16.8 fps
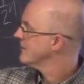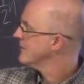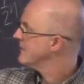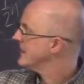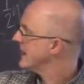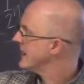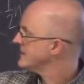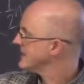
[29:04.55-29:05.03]

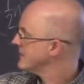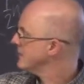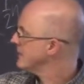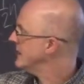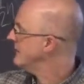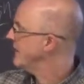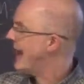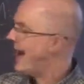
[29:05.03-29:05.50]
because I do
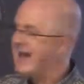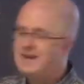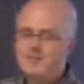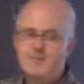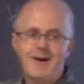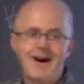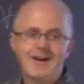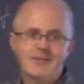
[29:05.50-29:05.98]
keep
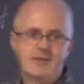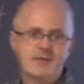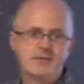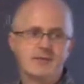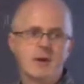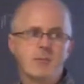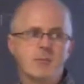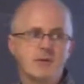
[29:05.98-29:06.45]
adding
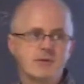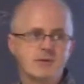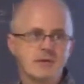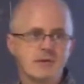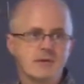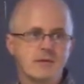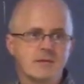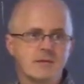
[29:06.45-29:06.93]
positive numbers
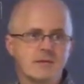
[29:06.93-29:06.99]
here